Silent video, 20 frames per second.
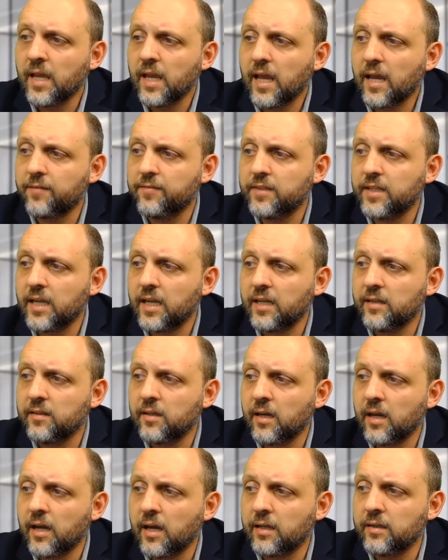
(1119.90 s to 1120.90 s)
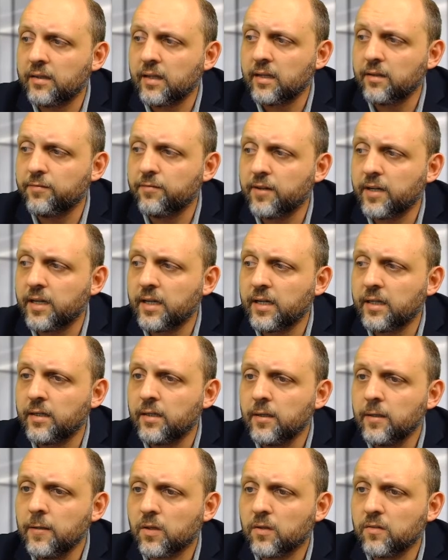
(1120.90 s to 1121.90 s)
FDA identified
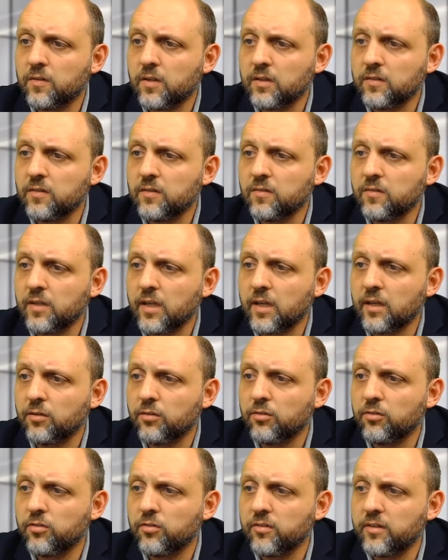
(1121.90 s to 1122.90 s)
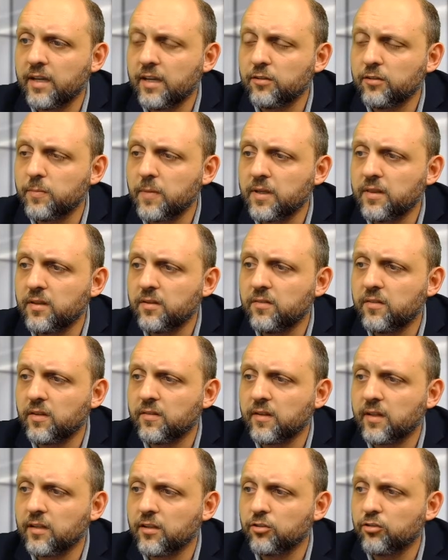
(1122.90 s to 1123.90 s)
consensus standards and test methods as
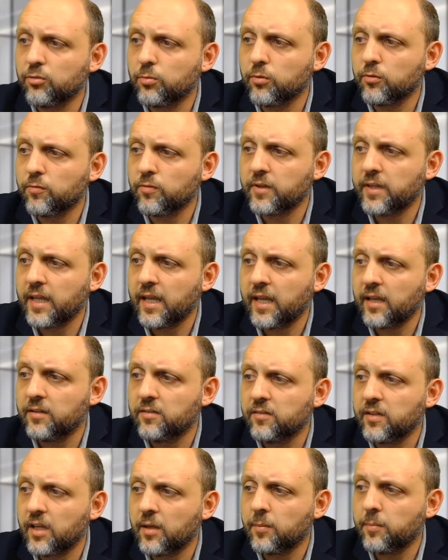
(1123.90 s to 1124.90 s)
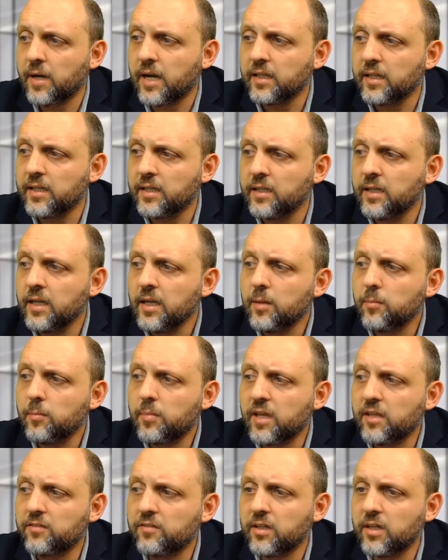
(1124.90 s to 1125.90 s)
eligible for the ASCA pilot
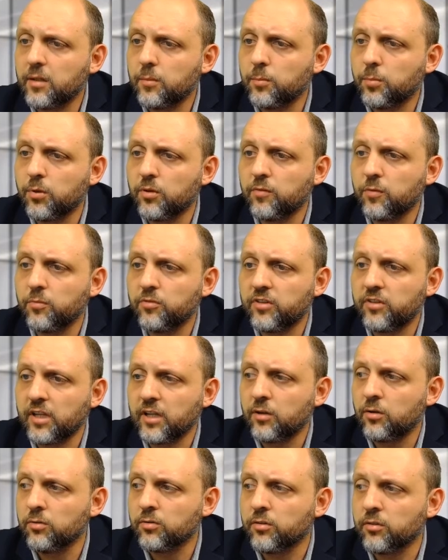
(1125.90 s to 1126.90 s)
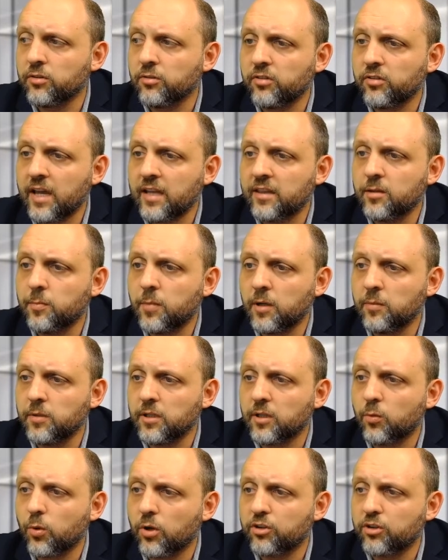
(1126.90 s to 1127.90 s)
based on input from stakeholders at the
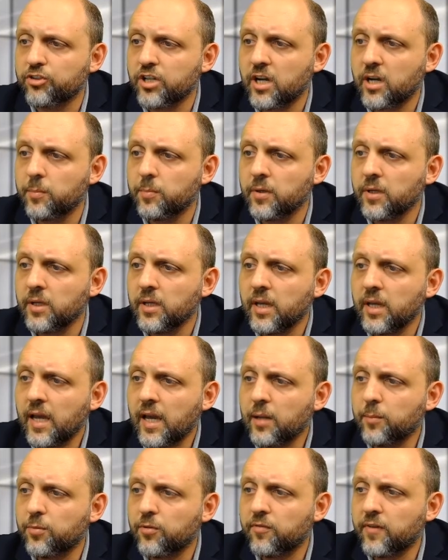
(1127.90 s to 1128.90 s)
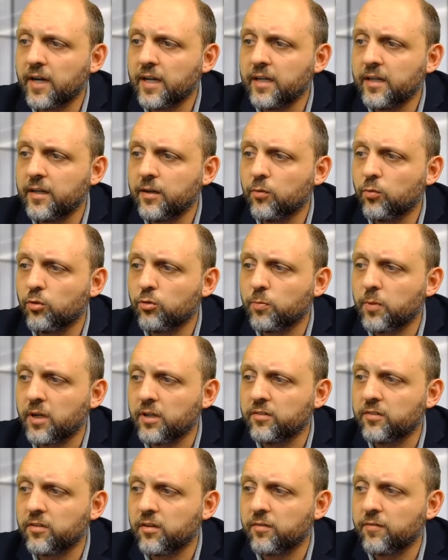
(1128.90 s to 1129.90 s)
public workshop and provided in
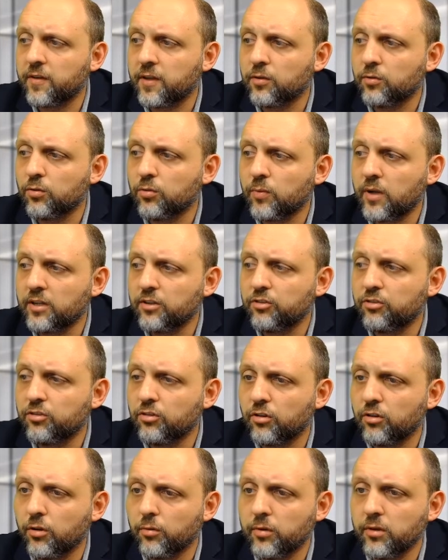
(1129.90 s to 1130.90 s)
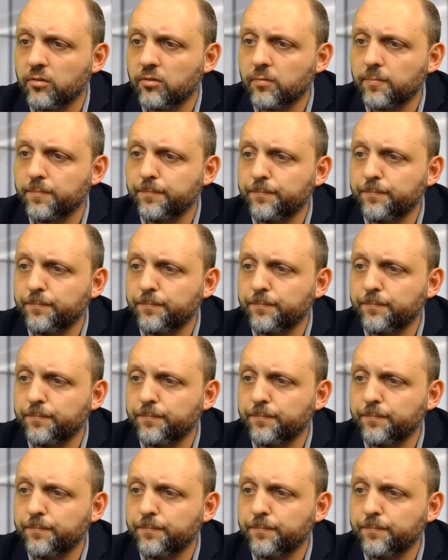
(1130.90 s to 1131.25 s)
response to the Federal Register notice.